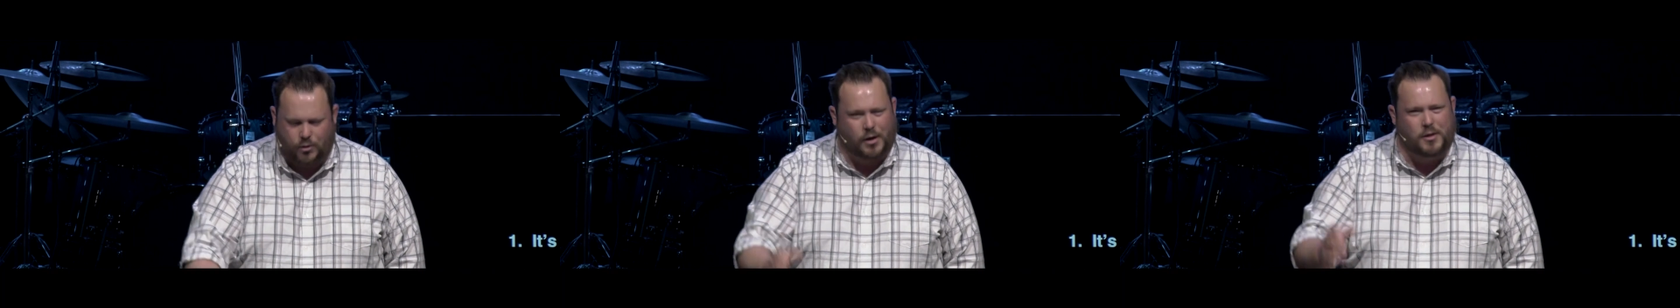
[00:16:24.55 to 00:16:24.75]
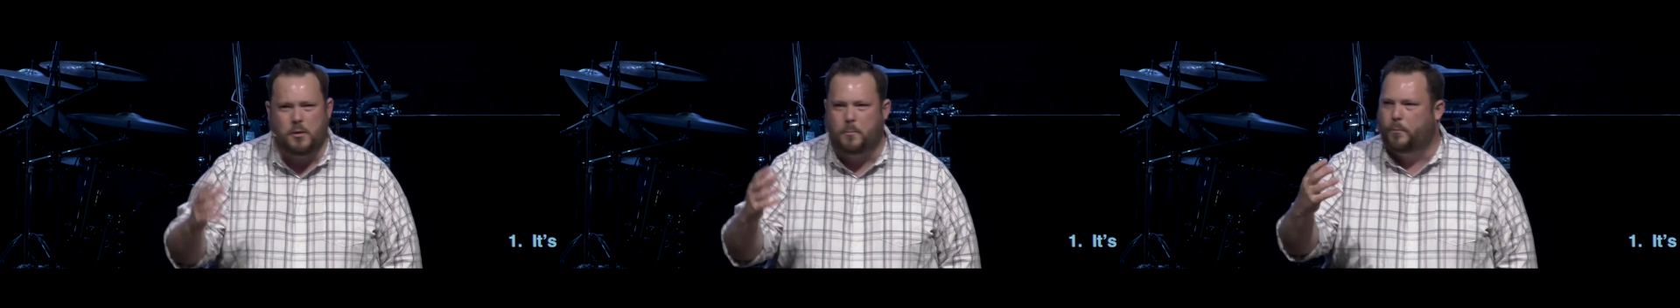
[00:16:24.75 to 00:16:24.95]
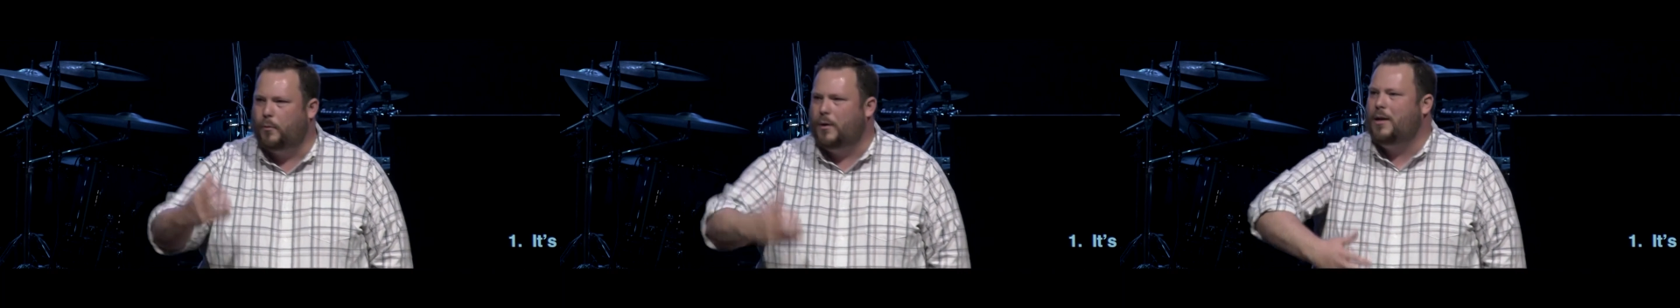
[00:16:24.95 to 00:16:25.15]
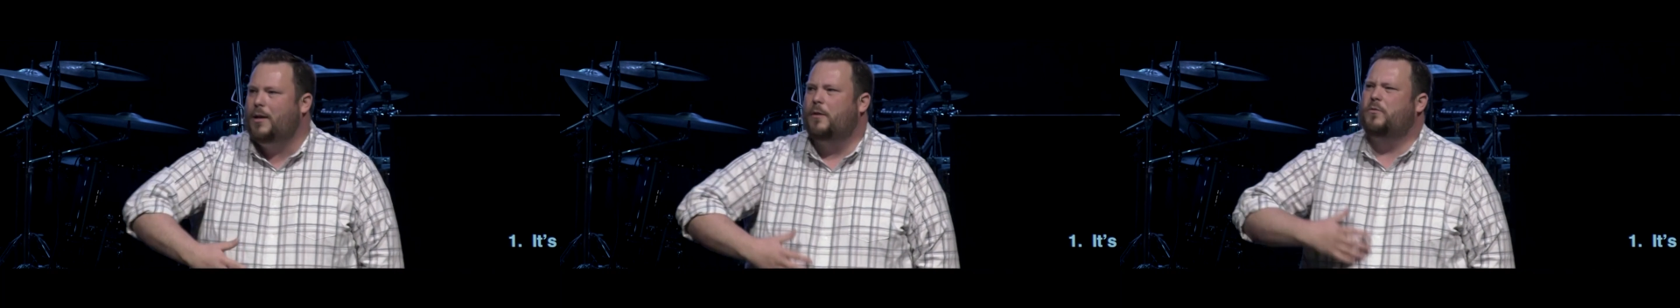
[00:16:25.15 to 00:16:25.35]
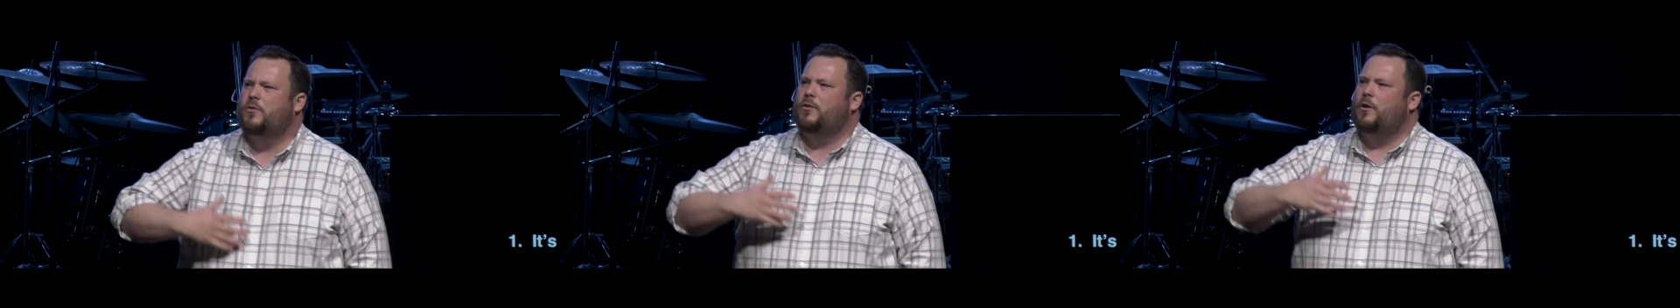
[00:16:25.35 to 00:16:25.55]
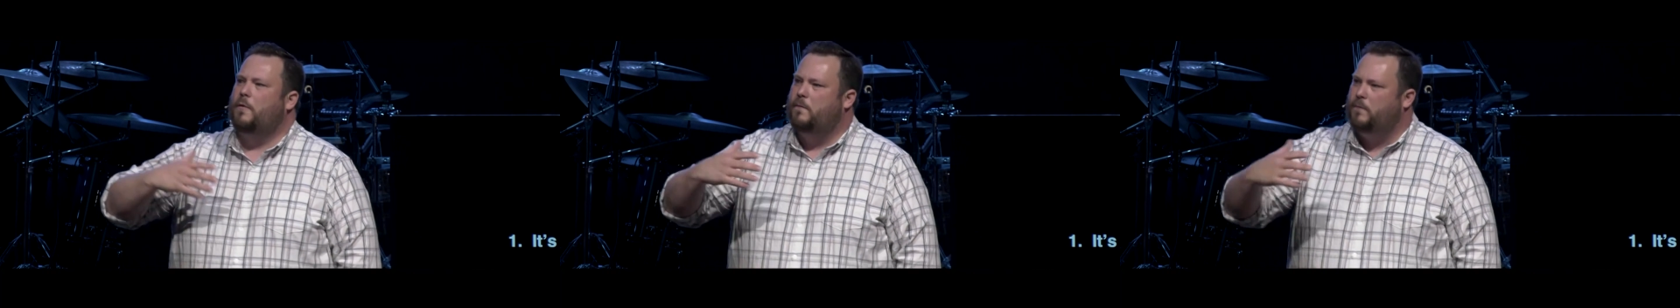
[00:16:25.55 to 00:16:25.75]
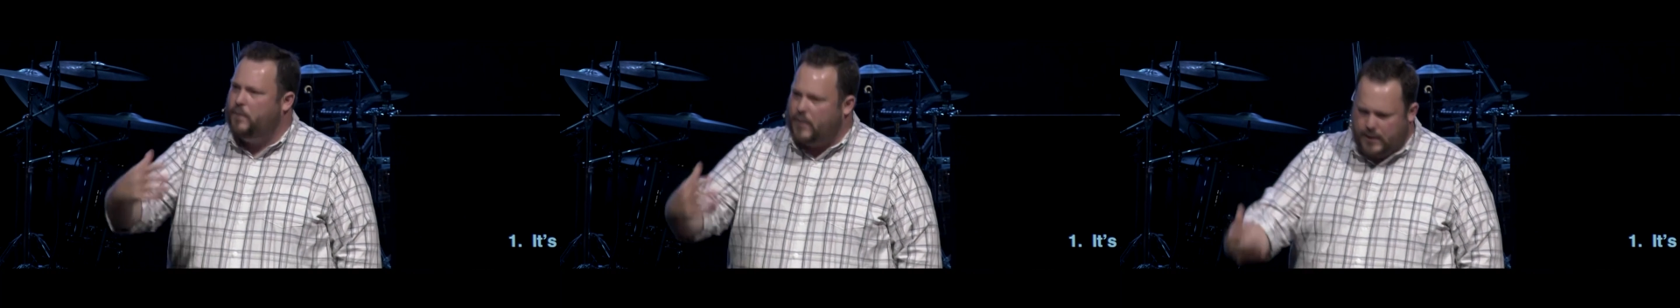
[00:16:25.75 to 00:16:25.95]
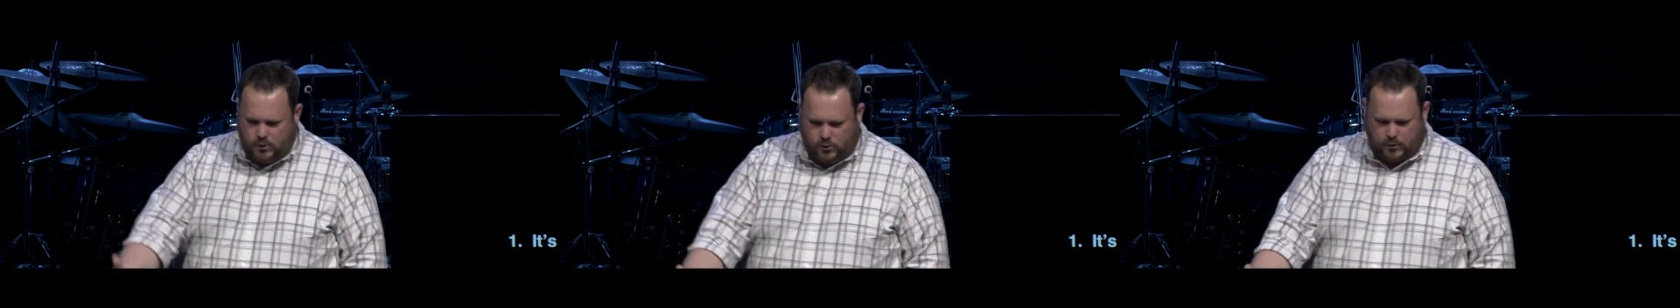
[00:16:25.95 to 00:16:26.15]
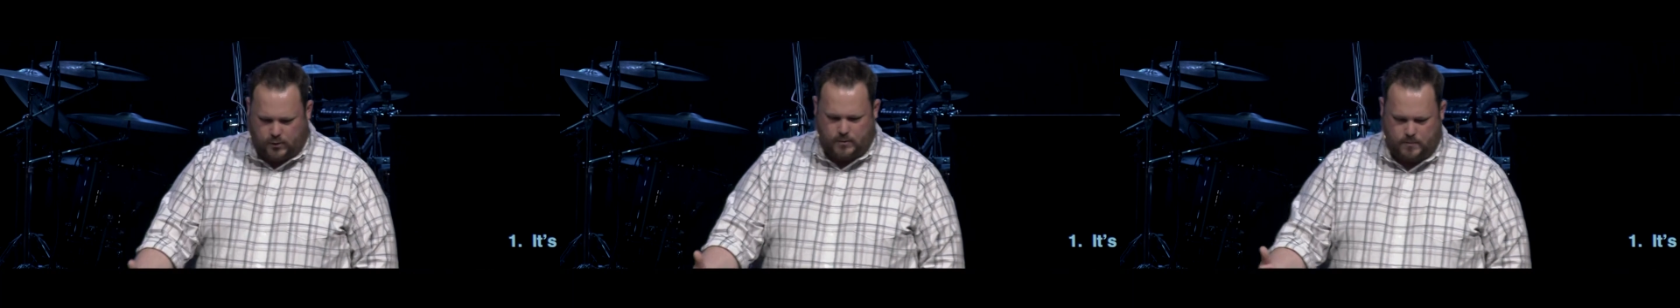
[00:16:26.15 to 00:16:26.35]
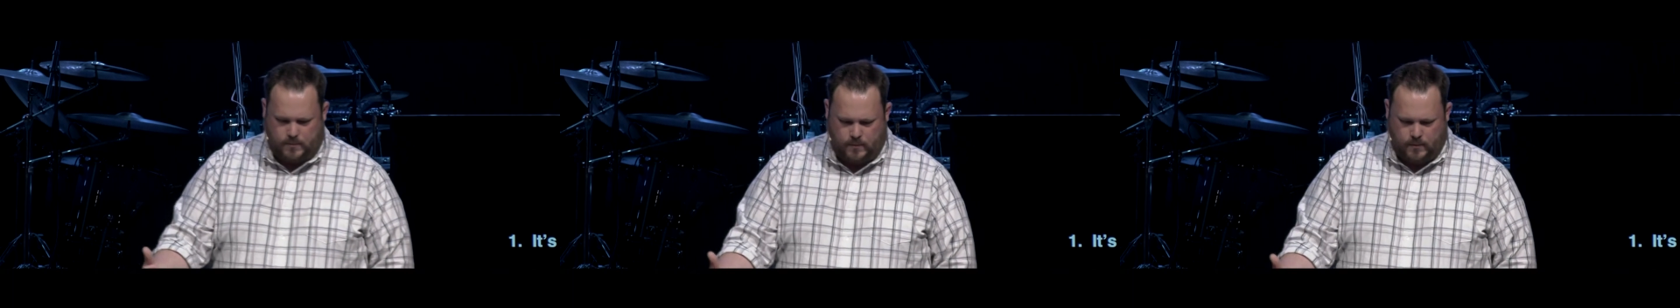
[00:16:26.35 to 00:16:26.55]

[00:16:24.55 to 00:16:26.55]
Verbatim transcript: You're on the brink of starvation.